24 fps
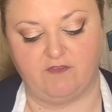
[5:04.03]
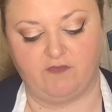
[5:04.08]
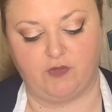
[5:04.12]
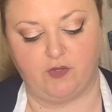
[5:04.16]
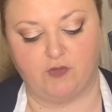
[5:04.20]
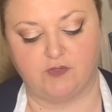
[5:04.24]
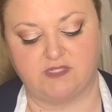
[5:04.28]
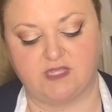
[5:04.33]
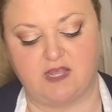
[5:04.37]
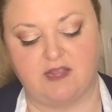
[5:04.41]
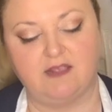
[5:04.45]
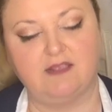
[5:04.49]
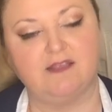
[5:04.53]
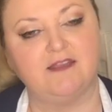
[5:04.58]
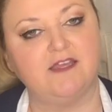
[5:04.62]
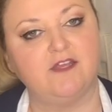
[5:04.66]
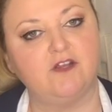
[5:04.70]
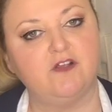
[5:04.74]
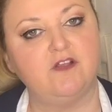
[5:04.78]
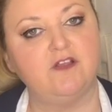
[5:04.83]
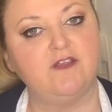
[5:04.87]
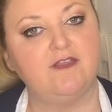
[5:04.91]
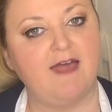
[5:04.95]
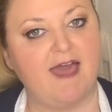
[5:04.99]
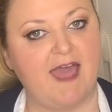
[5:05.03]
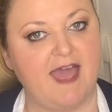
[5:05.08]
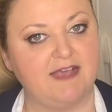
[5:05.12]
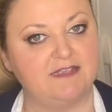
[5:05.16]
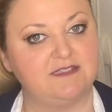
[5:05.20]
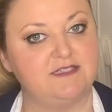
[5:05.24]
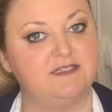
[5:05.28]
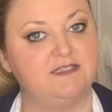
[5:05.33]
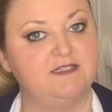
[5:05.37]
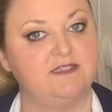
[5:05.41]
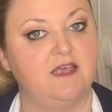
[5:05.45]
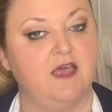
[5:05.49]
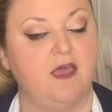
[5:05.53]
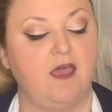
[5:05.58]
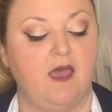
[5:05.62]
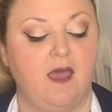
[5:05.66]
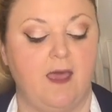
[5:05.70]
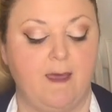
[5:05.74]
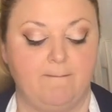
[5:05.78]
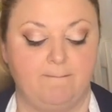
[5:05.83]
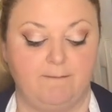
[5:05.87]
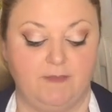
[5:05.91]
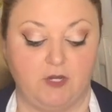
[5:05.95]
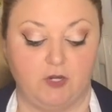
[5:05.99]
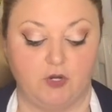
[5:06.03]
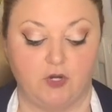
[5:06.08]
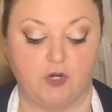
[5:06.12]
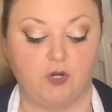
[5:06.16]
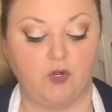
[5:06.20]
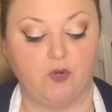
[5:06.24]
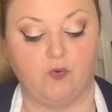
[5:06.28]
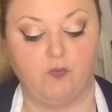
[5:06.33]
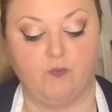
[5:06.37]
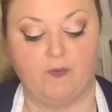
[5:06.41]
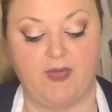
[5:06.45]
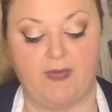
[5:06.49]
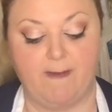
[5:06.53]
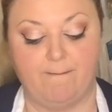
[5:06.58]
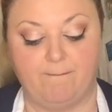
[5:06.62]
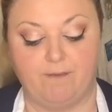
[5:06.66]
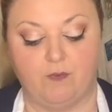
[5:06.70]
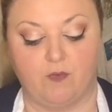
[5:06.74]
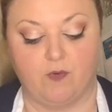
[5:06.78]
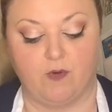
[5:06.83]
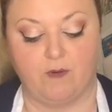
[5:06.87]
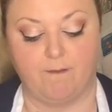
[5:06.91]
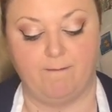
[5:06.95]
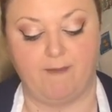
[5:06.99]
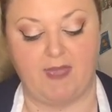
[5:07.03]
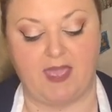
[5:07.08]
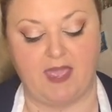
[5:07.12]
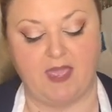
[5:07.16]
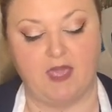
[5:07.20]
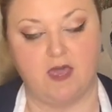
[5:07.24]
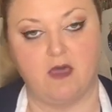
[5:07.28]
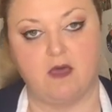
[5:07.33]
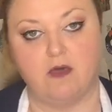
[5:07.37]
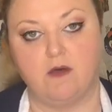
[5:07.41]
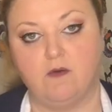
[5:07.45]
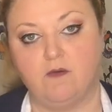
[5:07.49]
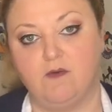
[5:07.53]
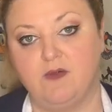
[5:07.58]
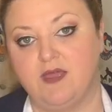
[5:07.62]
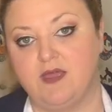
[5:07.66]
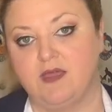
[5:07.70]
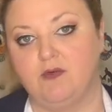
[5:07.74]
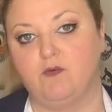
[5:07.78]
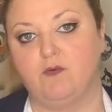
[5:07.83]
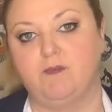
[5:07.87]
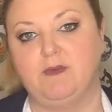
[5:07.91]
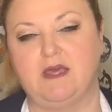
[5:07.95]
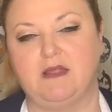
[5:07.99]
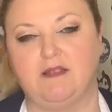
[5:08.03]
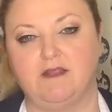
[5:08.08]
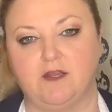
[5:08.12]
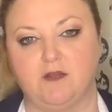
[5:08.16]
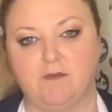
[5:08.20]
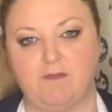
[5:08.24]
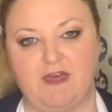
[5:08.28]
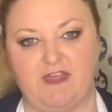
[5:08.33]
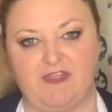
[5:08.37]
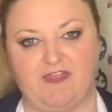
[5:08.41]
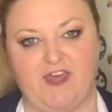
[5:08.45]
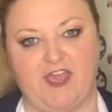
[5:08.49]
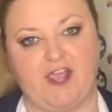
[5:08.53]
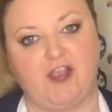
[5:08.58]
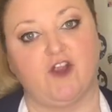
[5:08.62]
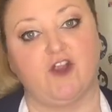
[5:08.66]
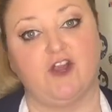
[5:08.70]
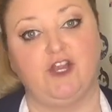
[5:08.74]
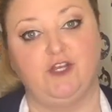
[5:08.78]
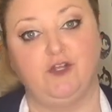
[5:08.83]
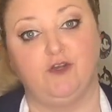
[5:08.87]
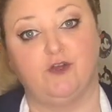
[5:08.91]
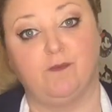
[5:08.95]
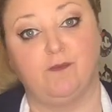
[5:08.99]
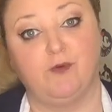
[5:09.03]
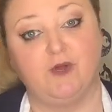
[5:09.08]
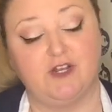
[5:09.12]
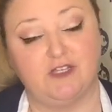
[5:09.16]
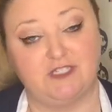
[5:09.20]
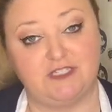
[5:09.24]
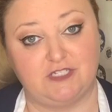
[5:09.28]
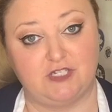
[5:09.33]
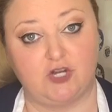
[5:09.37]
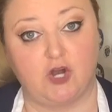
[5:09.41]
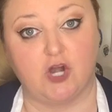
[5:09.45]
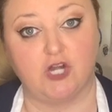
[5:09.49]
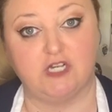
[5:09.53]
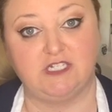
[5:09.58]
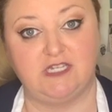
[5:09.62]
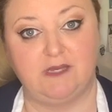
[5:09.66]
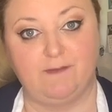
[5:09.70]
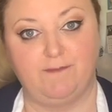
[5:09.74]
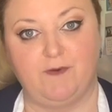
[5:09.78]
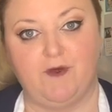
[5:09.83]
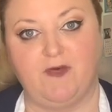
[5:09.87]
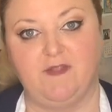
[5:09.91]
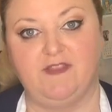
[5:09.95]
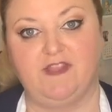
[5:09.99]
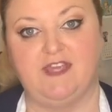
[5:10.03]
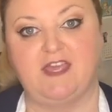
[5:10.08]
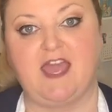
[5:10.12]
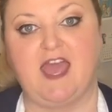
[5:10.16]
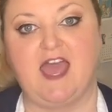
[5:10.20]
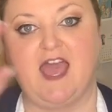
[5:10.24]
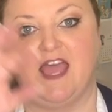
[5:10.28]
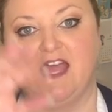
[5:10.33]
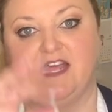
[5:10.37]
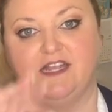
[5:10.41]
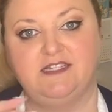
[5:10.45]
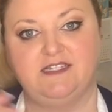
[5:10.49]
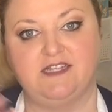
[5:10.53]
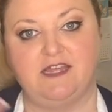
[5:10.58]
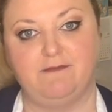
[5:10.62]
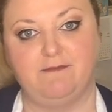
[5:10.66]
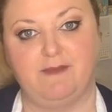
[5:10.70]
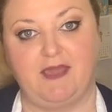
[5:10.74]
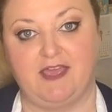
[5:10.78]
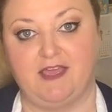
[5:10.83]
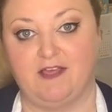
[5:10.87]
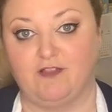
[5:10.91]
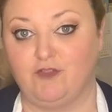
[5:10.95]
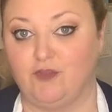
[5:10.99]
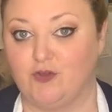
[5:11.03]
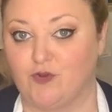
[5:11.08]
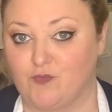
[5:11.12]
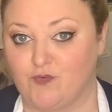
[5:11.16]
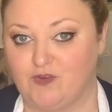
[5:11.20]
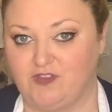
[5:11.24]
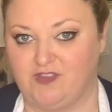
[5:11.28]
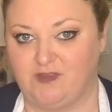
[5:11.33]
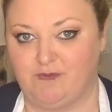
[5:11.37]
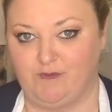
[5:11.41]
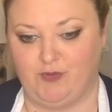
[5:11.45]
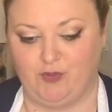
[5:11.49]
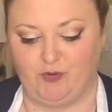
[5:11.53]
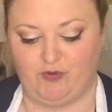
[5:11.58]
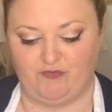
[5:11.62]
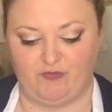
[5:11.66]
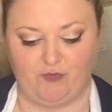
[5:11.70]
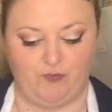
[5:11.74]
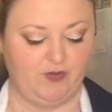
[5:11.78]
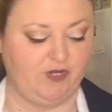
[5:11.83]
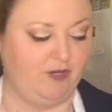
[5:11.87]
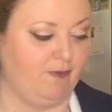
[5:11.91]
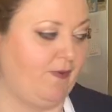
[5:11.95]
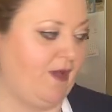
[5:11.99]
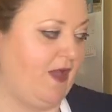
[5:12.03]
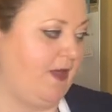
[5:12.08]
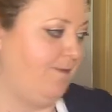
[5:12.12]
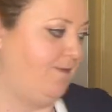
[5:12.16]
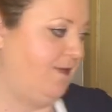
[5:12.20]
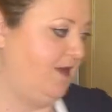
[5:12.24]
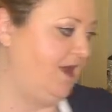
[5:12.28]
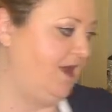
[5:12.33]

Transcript: you use a little less Miracle Whip or mayo, it will be a little bit thicker, and you can put a star tip on the end and make it look really beautiful when you pipe it